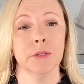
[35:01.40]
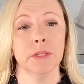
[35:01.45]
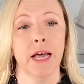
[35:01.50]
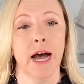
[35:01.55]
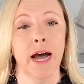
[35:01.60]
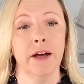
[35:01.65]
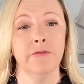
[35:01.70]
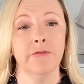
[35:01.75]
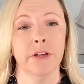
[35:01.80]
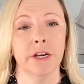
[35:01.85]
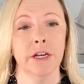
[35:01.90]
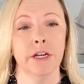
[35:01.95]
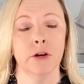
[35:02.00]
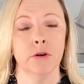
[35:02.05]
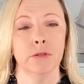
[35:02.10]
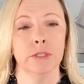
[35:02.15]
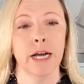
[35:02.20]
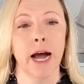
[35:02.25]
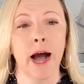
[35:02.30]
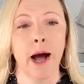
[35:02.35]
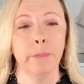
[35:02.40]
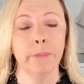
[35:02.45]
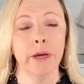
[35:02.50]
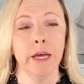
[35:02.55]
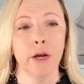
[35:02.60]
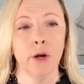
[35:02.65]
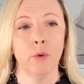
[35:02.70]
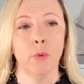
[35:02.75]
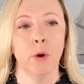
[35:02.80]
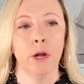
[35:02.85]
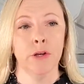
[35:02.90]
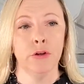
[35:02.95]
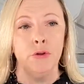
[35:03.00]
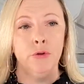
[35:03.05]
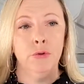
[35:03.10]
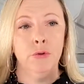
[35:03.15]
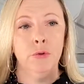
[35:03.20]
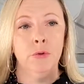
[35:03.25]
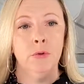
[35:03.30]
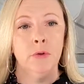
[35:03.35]
live video topic,
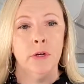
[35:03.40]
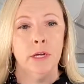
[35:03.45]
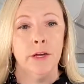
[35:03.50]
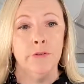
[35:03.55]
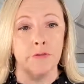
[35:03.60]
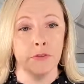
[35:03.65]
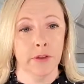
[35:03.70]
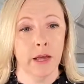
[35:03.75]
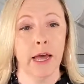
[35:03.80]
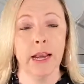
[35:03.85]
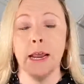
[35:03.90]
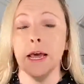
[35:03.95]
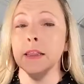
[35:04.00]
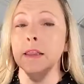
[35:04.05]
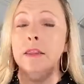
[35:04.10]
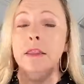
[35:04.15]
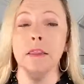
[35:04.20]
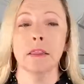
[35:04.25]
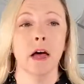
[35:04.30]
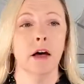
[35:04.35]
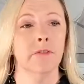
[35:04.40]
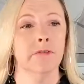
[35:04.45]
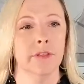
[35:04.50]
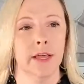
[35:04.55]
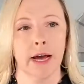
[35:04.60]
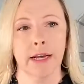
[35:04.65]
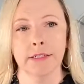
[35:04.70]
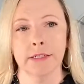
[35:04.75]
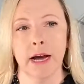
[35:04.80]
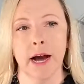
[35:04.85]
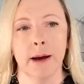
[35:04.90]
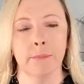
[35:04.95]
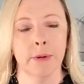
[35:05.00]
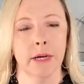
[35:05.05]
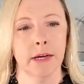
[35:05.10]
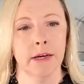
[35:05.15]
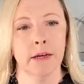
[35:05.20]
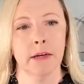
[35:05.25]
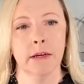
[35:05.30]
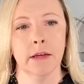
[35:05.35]
and I love that
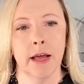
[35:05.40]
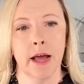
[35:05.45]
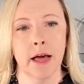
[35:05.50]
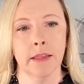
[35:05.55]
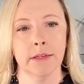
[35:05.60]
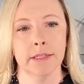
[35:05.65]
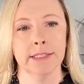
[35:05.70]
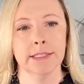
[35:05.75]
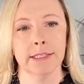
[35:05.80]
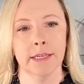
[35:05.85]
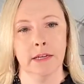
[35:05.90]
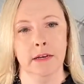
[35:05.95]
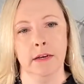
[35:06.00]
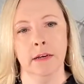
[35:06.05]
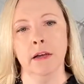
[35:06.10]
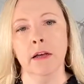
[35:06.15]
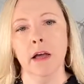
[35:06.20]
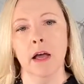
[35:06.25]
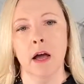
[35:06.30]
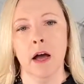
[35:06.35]
topic, Allison,